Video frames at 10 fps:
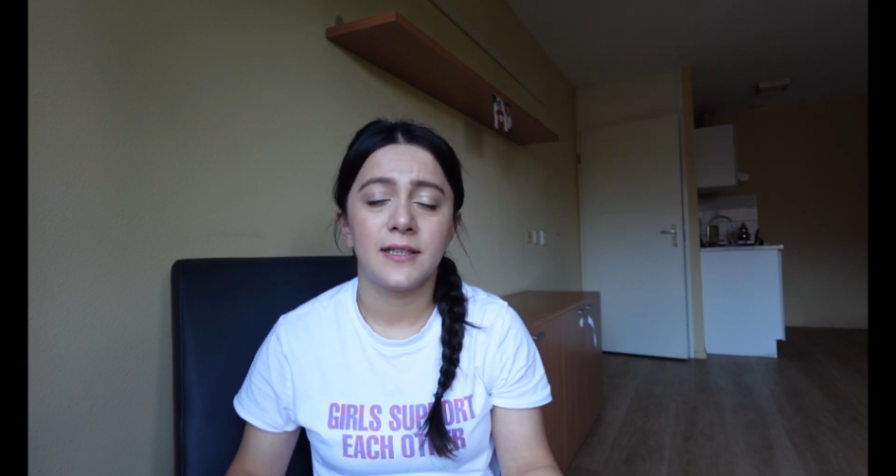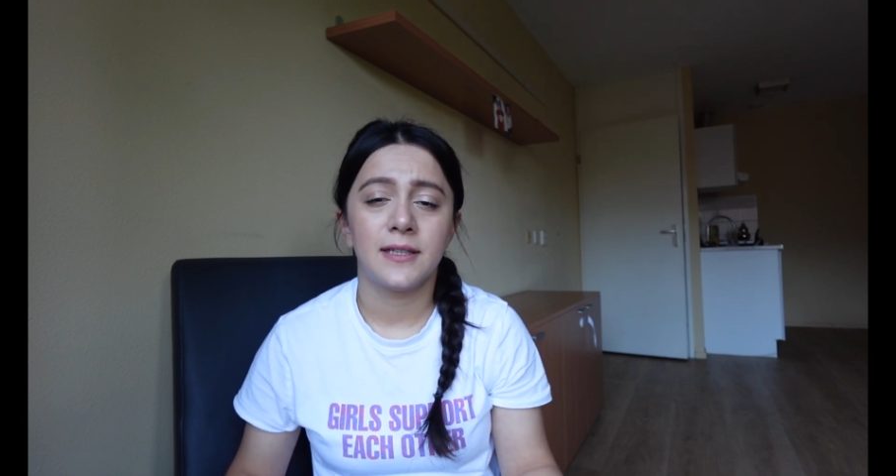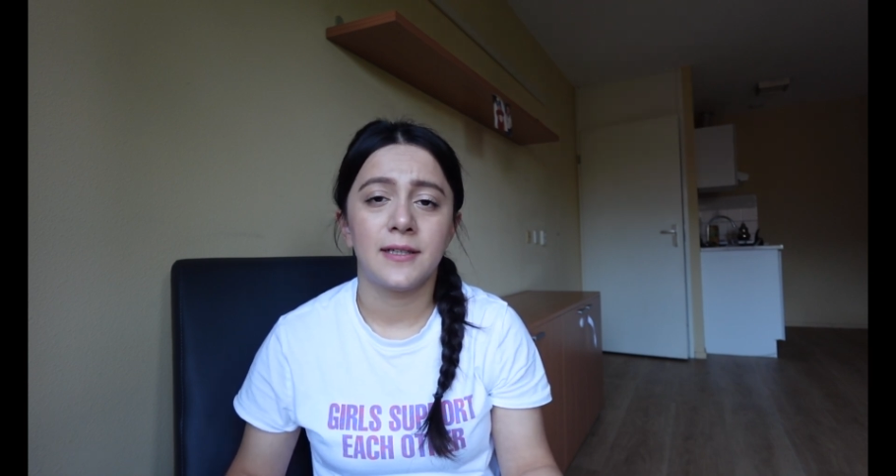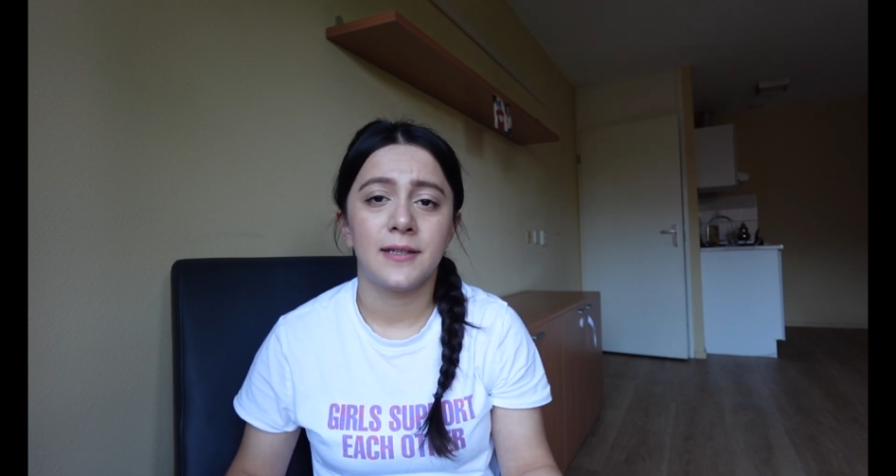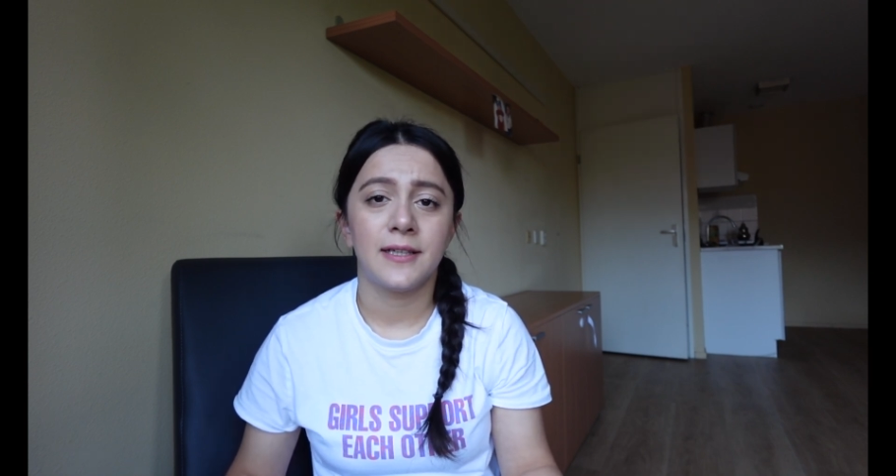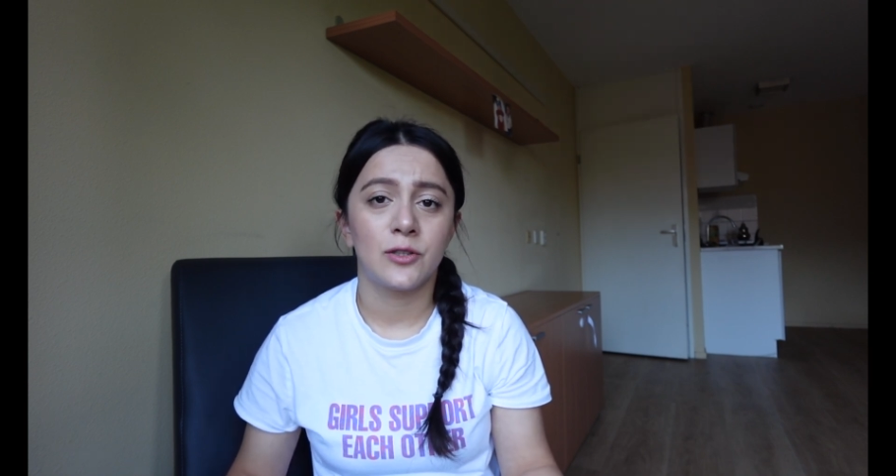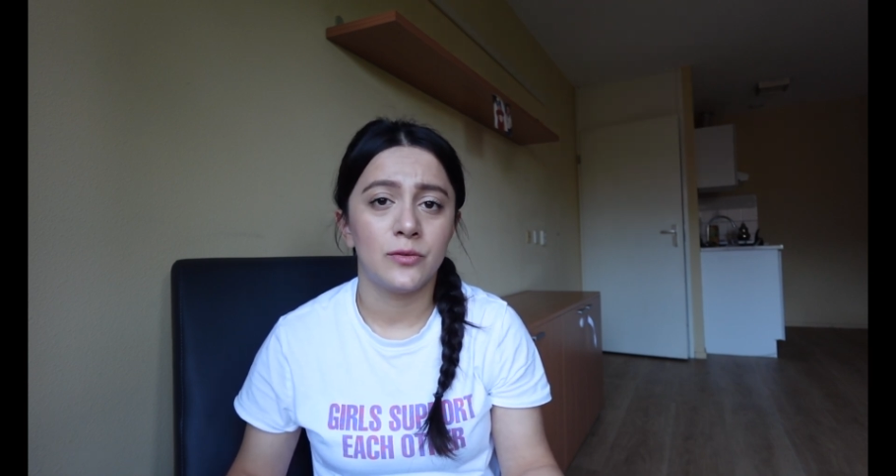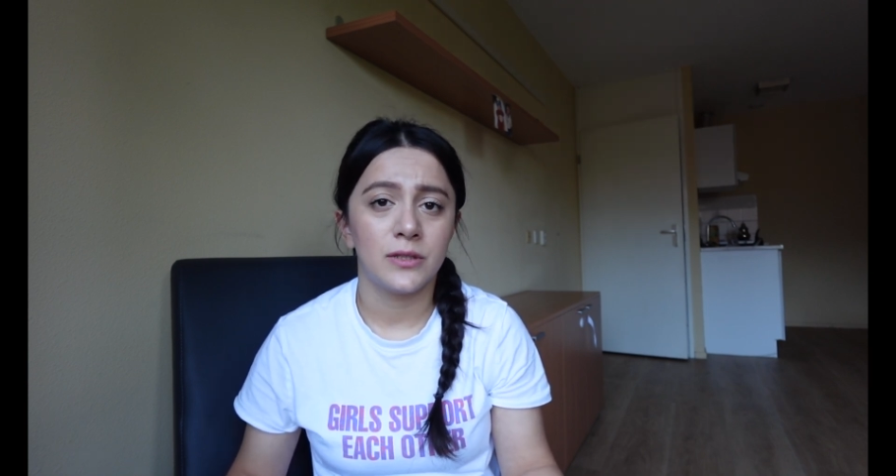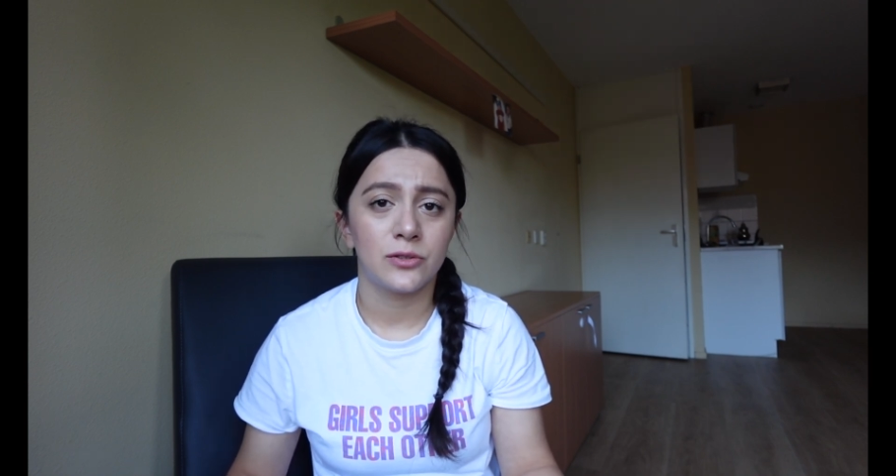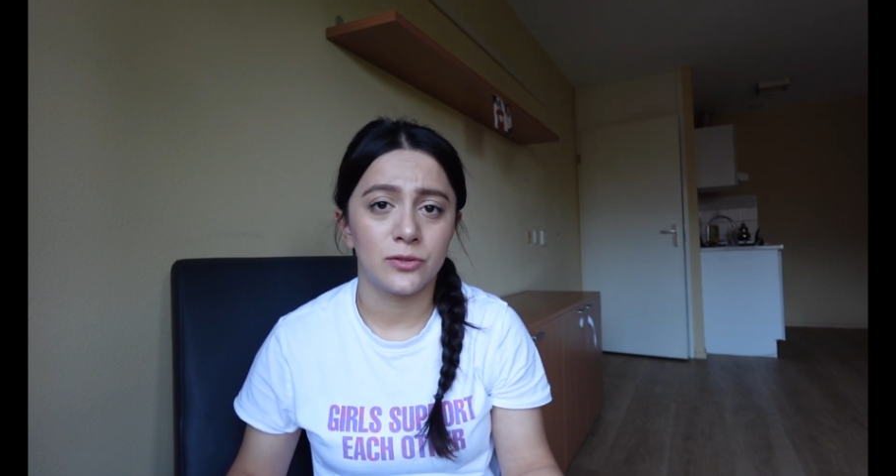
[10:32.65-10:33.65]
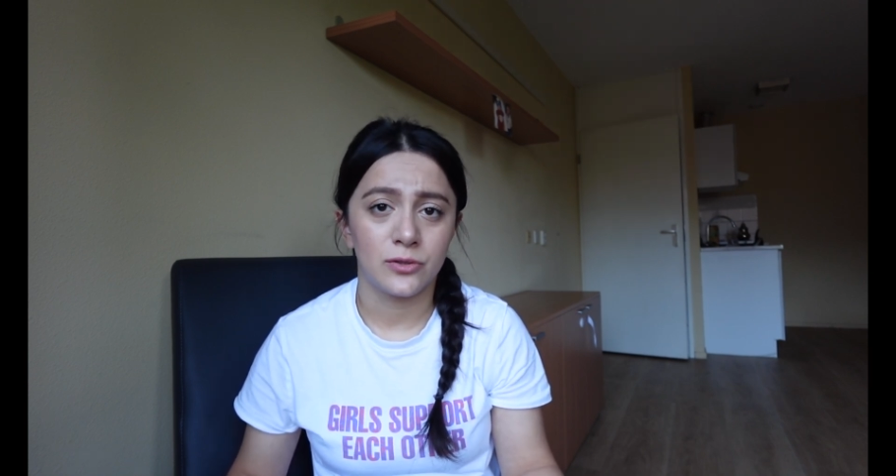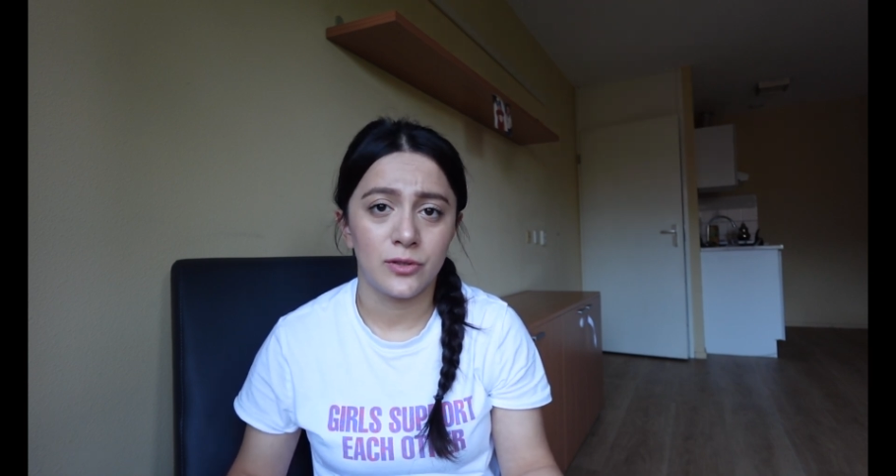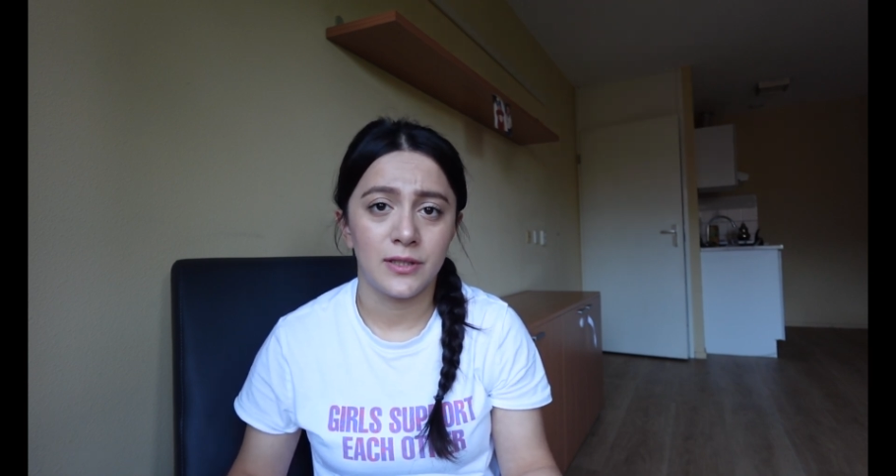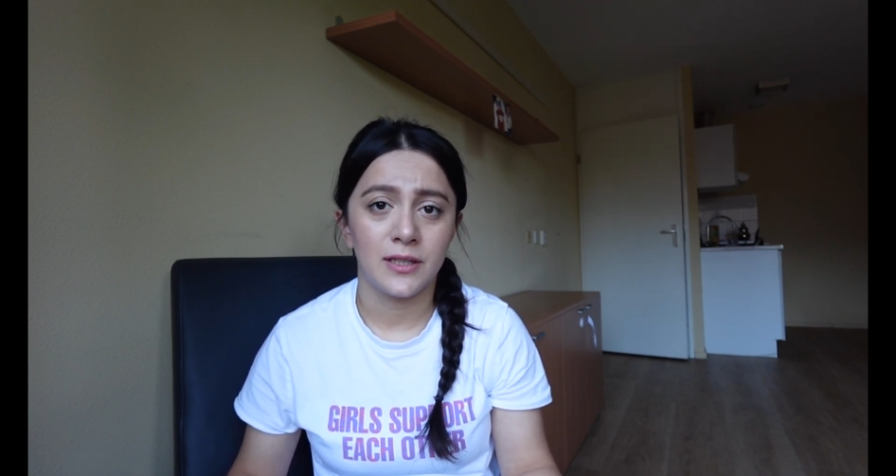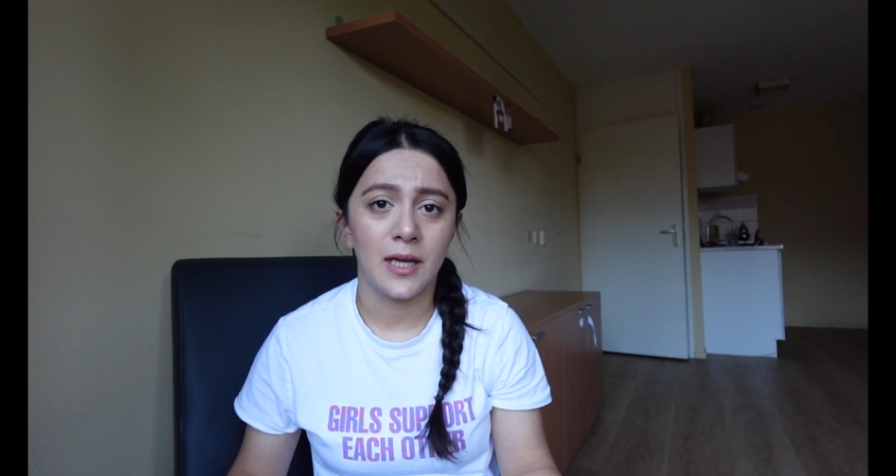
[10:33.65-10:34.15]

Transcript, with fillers: uh, a quick tutorial